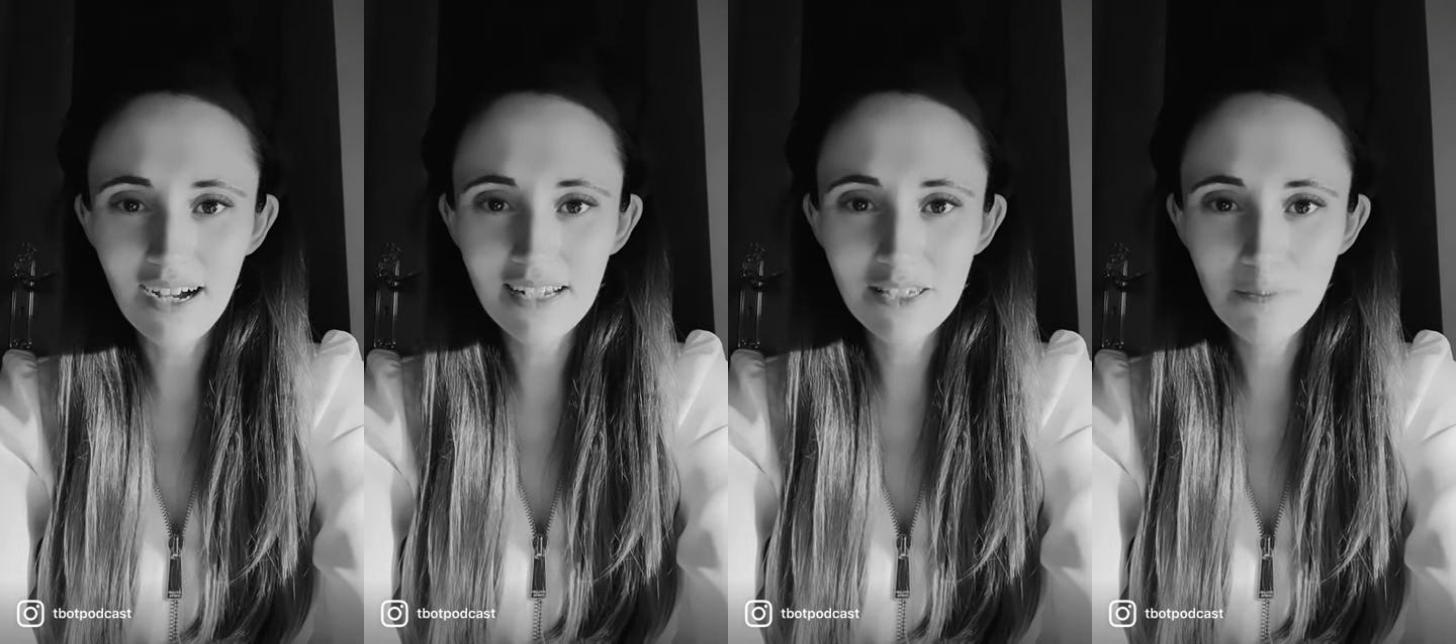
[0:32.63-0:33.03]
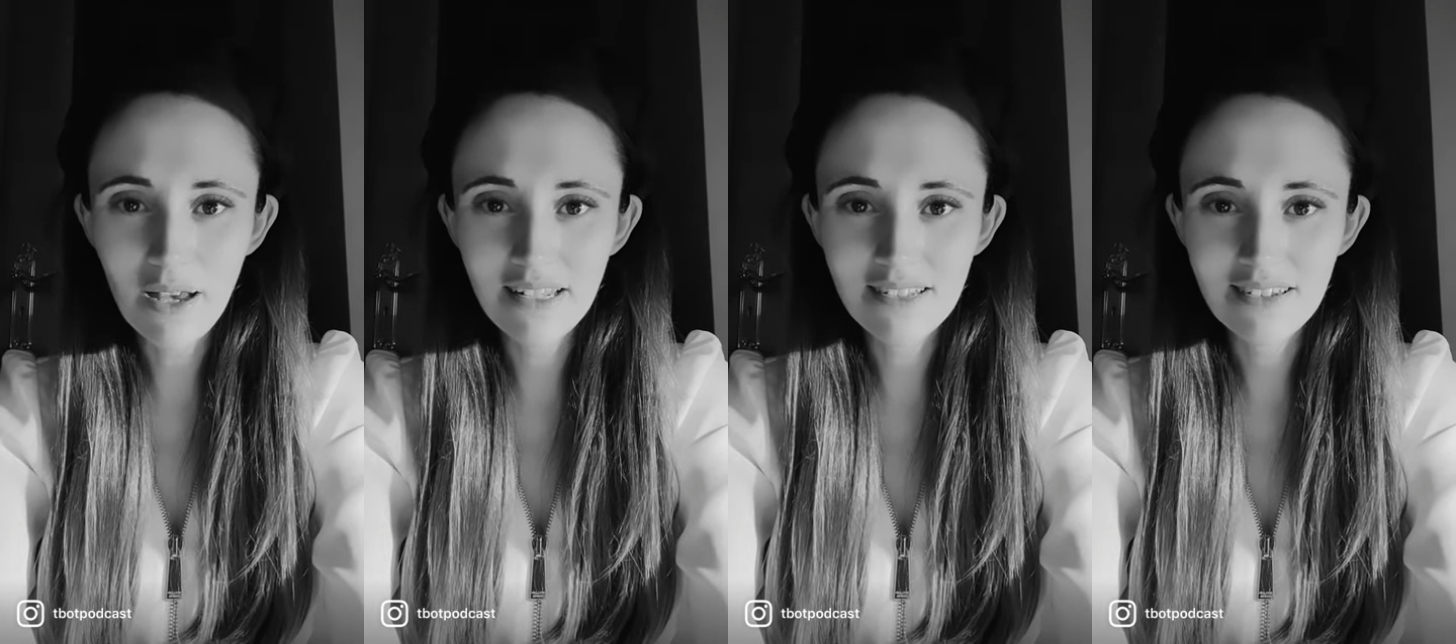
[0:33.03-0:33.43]
I
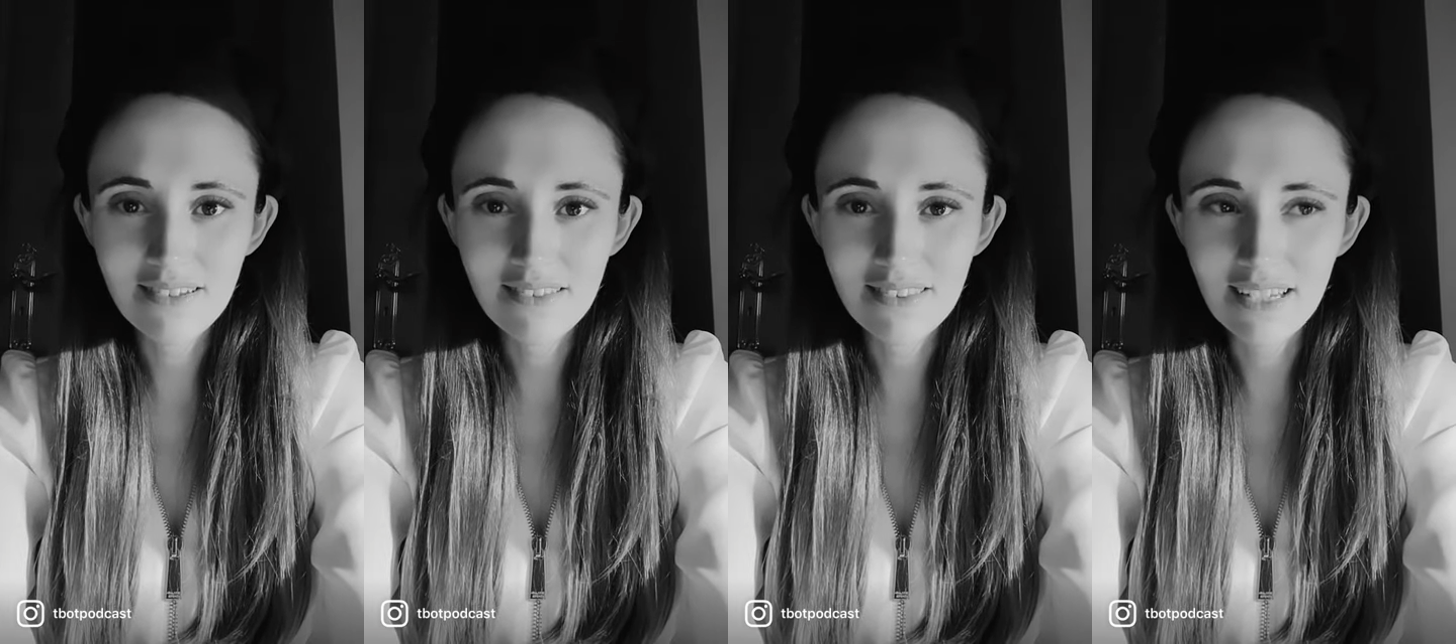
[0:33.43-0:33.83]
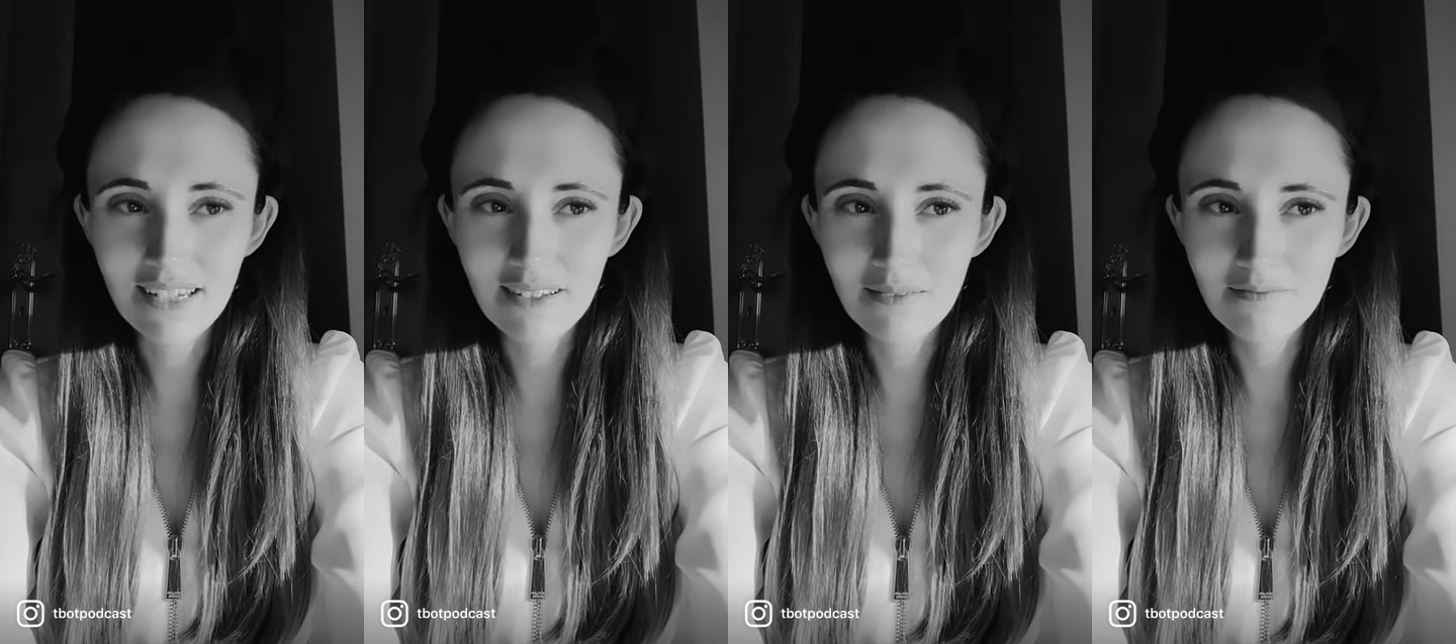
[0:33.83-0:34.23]
spent
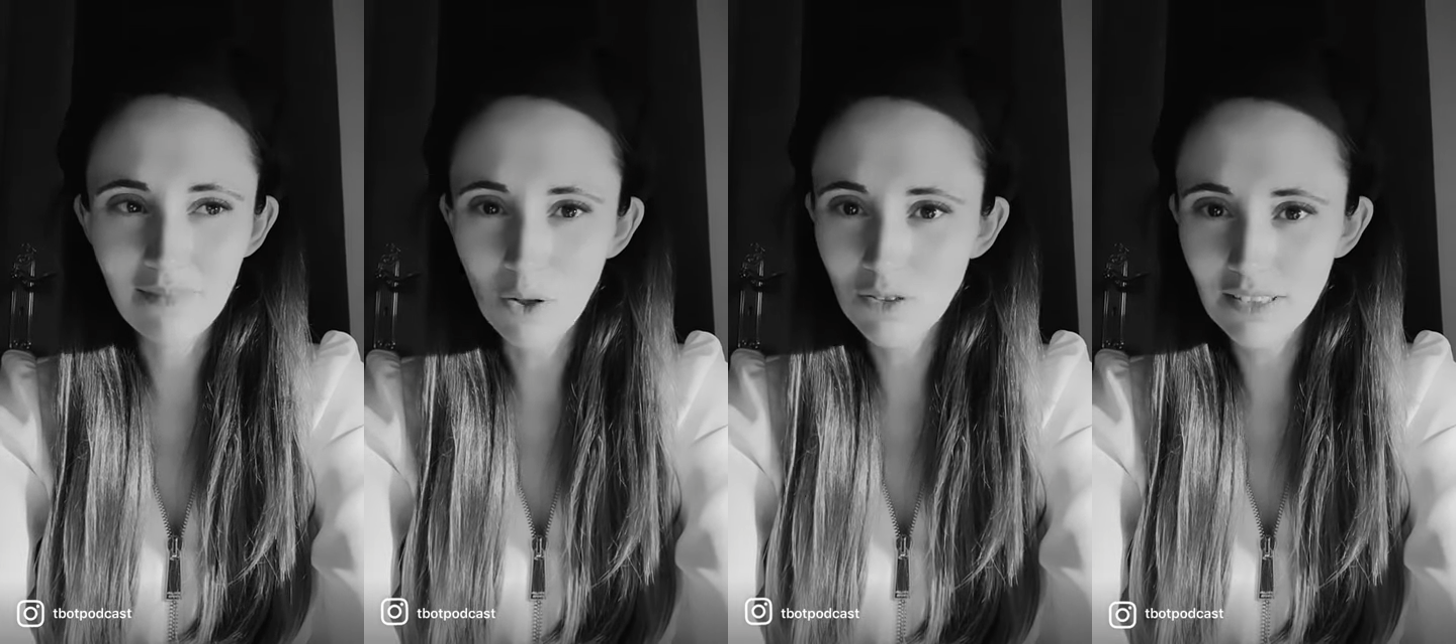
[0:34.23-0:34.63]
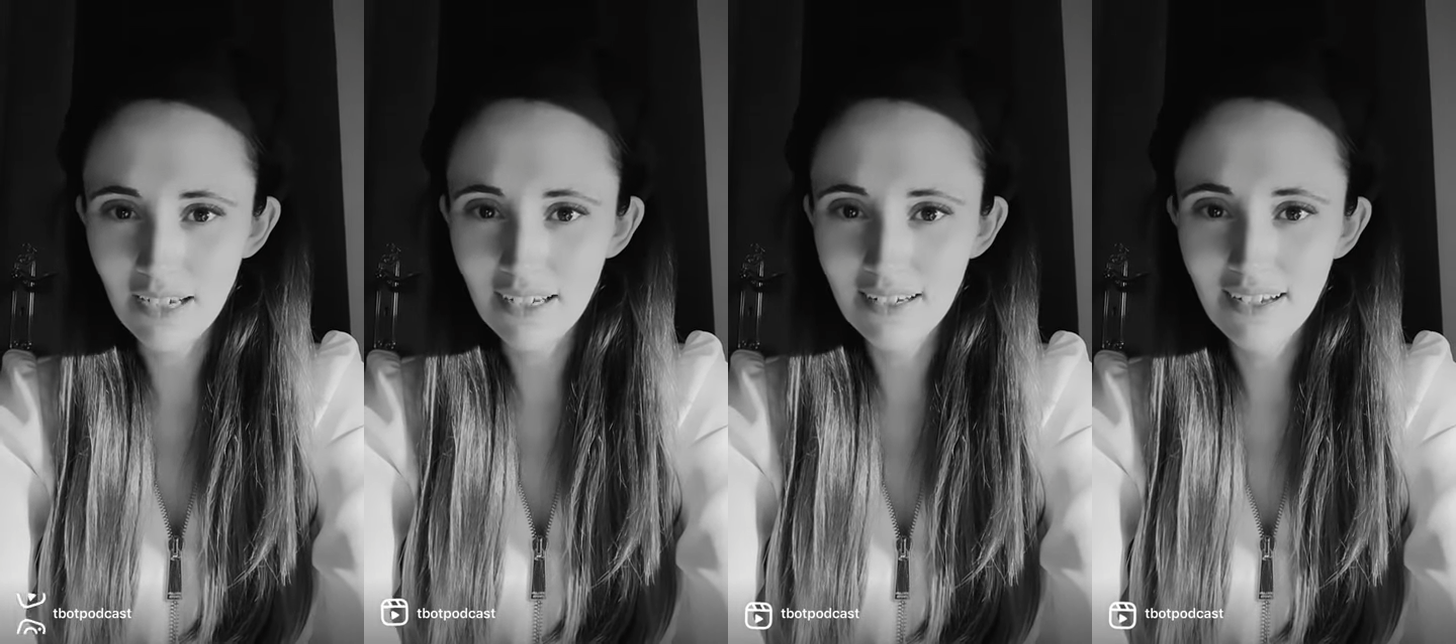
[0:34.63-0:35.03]
the whole
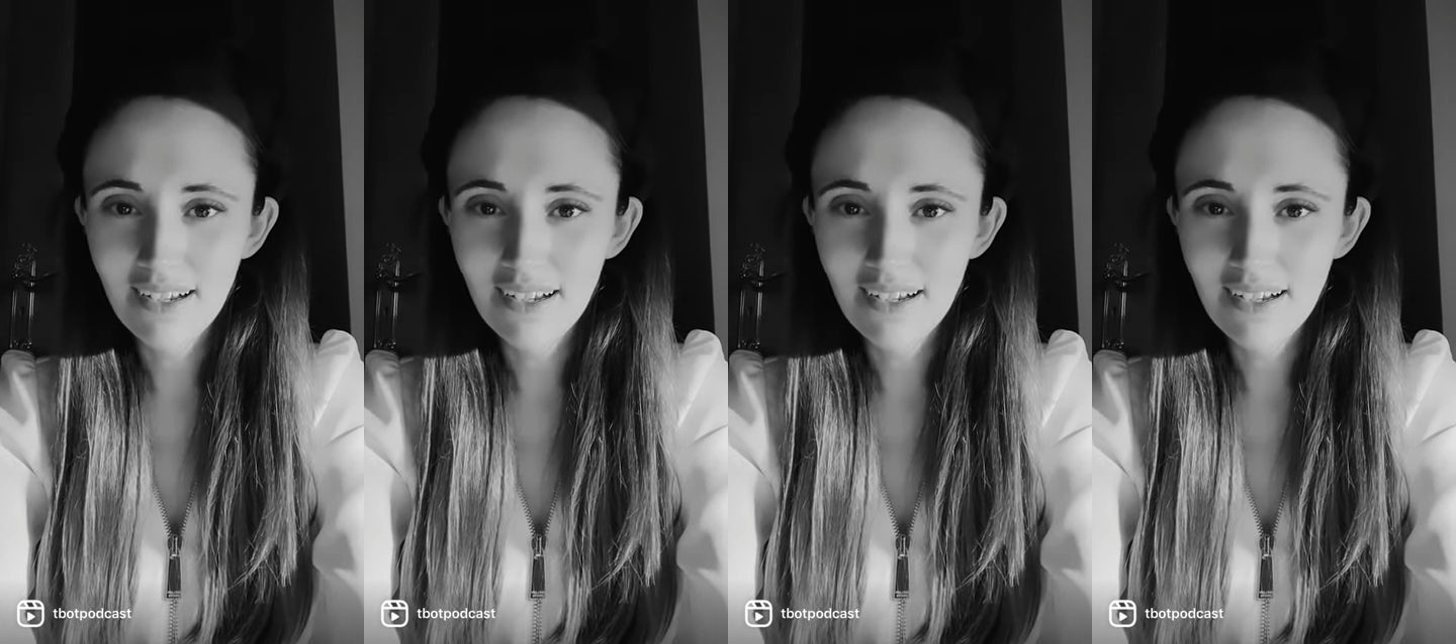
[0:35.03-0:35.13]
day